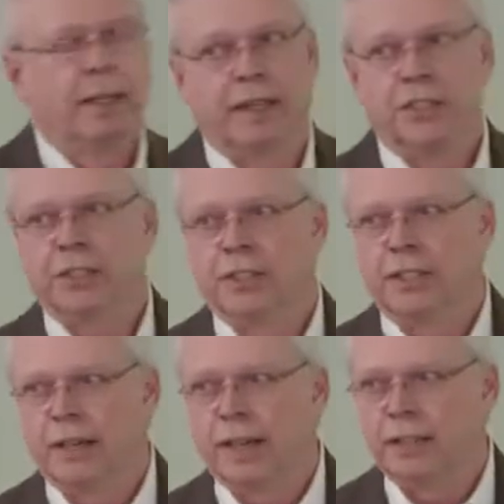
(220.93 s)
and I shouldn't
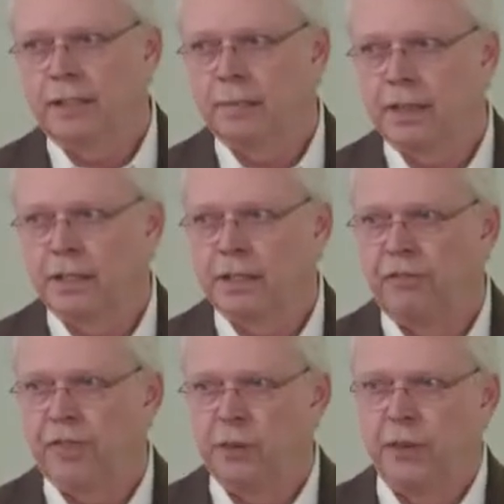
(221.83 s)
say nicely because it
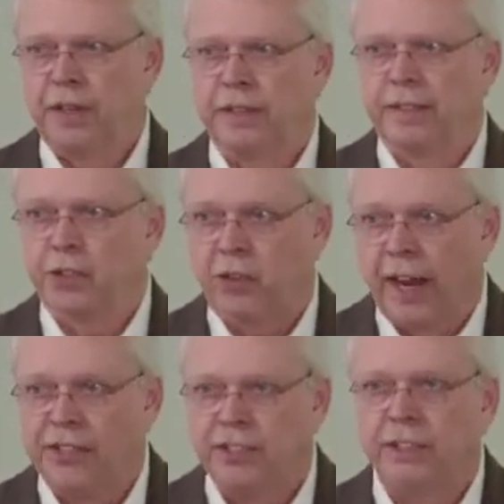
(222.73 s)
fits within the
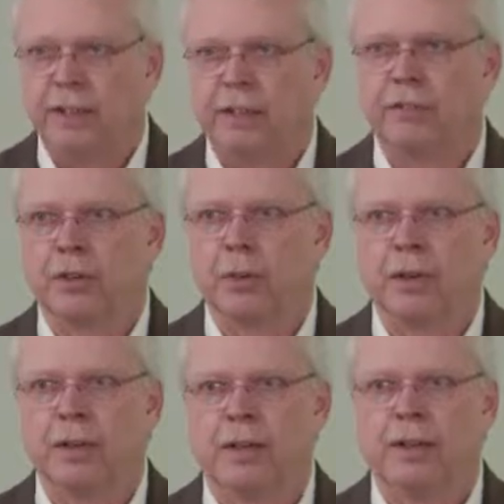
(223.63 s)
tragedy, if you
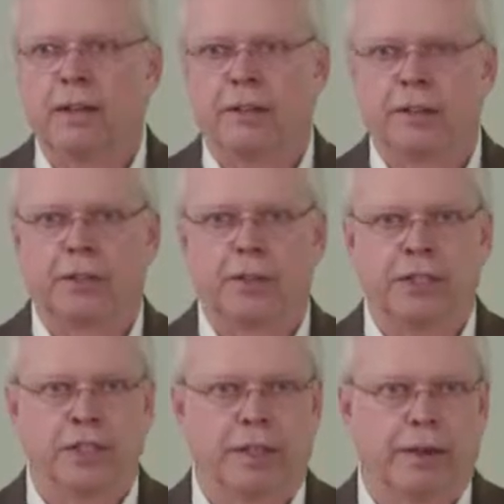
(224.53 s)
will, of the three
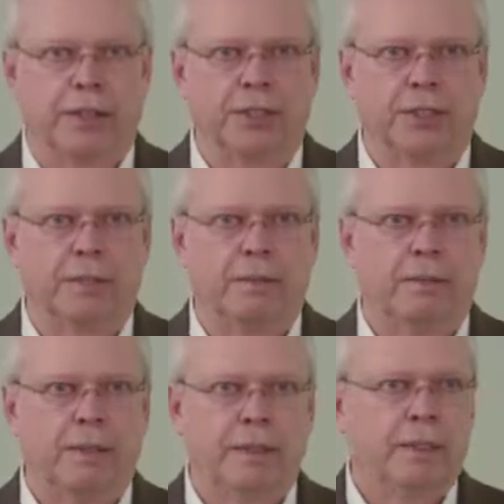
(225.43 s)
generational
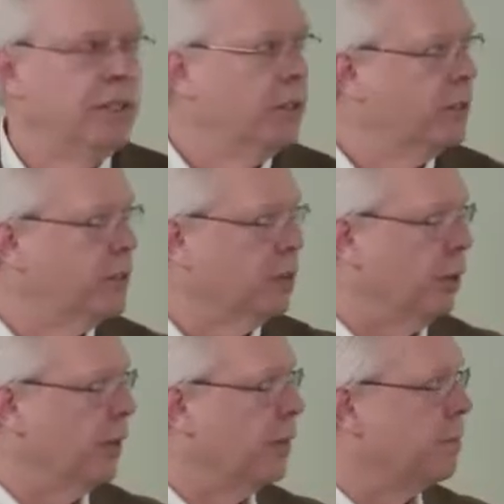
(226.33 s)

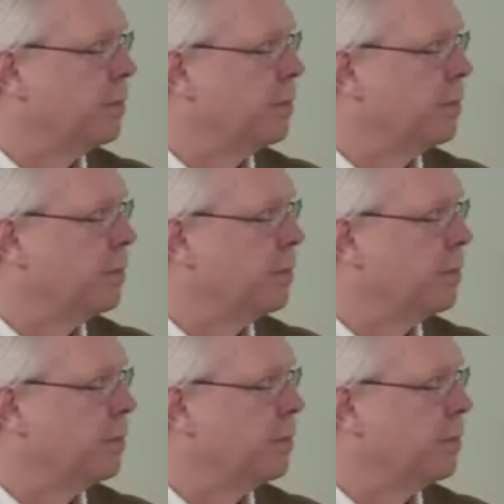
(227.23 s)
story.